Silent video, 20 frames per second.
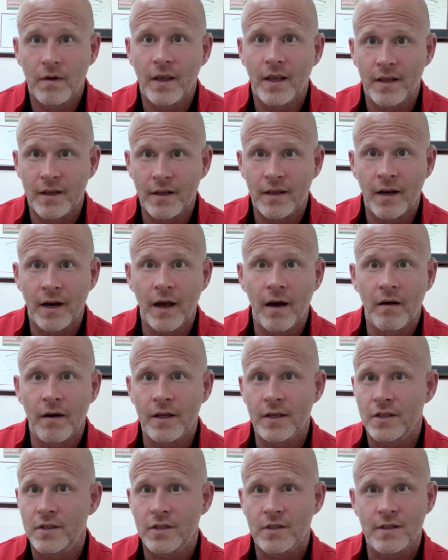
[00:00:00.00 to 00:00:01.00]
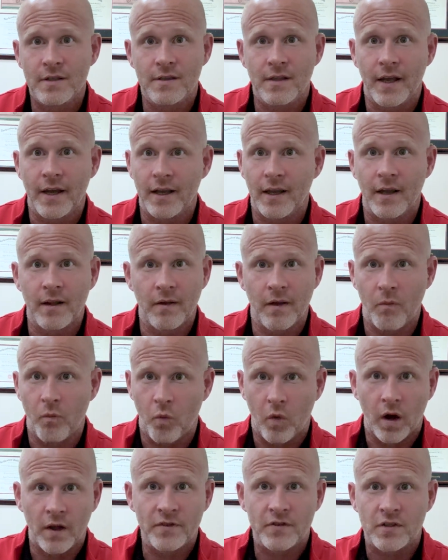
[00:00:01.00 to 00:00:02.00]
And she's like, and then
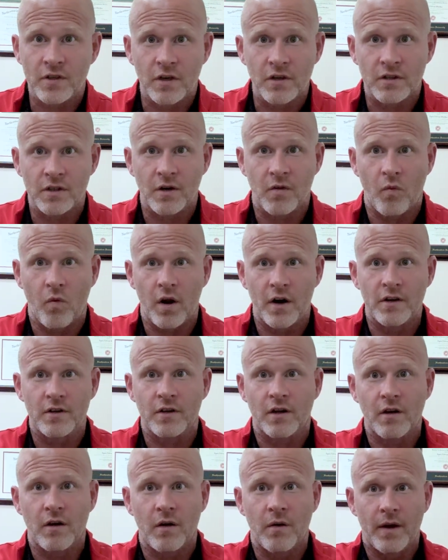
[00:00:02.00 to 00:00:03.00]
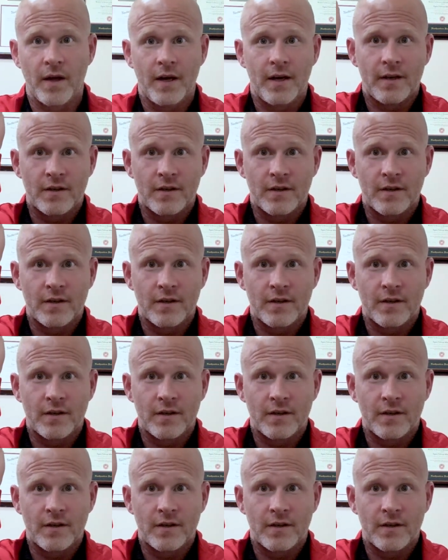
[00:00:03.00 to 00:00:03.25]
one surgeon wanted to go in